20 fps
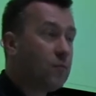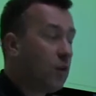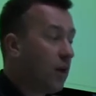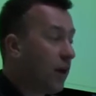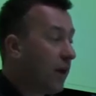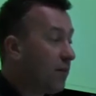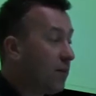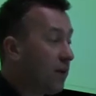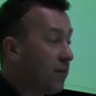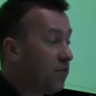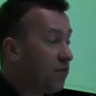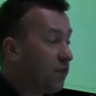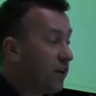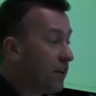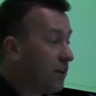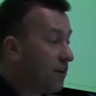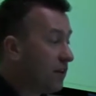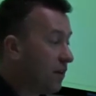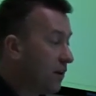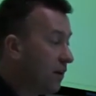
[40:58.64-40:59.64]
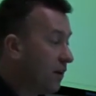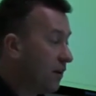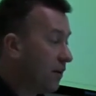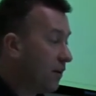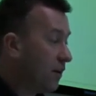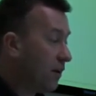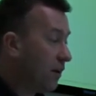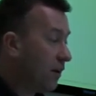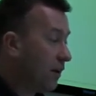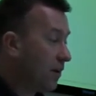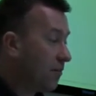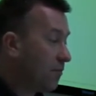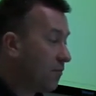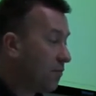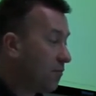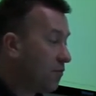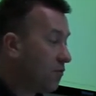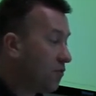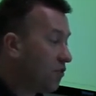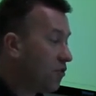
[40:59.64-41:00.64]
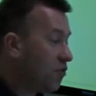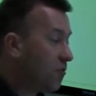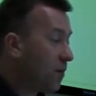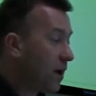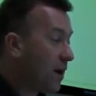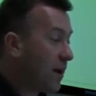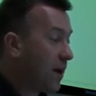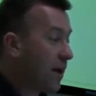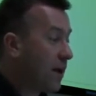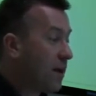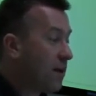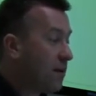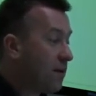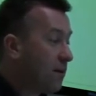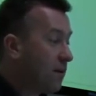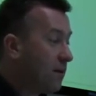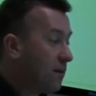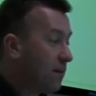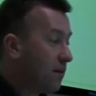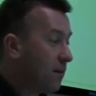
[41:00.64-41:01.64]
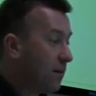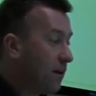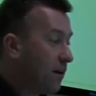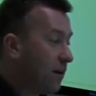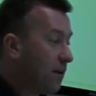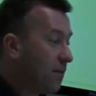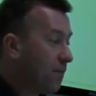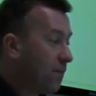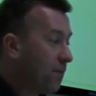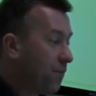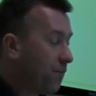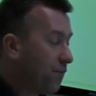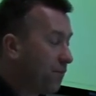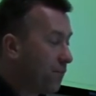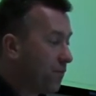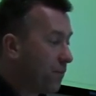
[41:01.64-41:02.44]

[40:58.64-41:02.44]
Yeah, and I've seen um, too many um,